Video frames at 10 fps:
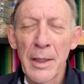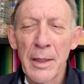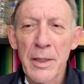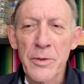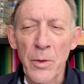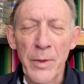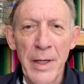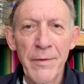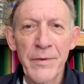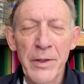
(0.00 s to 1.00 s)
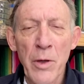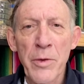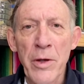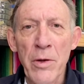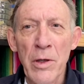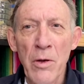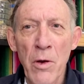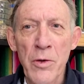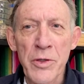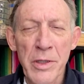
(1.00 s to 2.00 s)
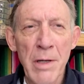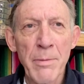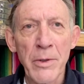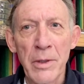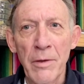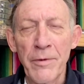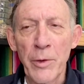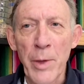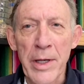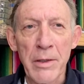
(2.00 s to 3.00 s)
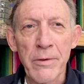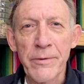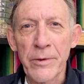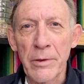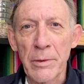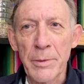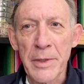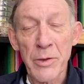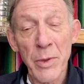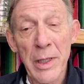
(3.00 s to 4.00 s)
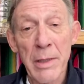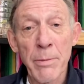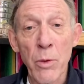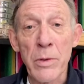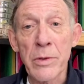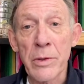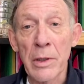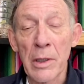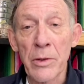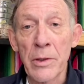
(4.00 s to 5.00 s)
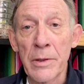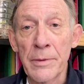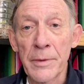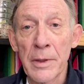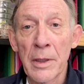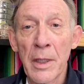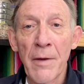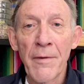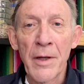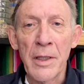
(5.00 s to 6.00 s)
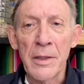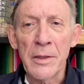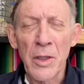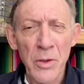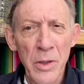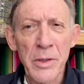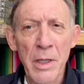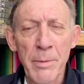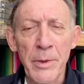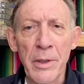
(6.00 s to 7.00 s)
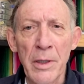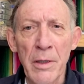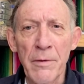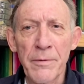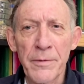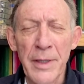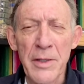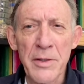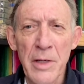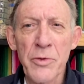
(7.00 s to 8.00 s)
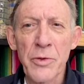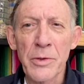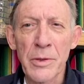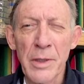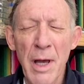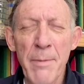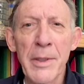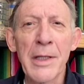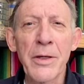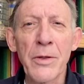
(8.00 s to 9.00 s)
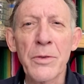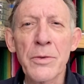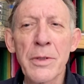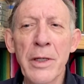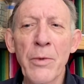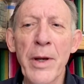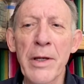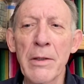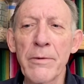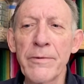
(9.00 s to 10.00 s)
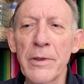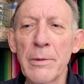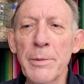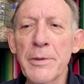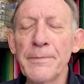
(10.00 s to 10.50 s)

So even though there are a large number of irregular verbs, it's really important to learn a good number of essential, commonly used irregular verbs.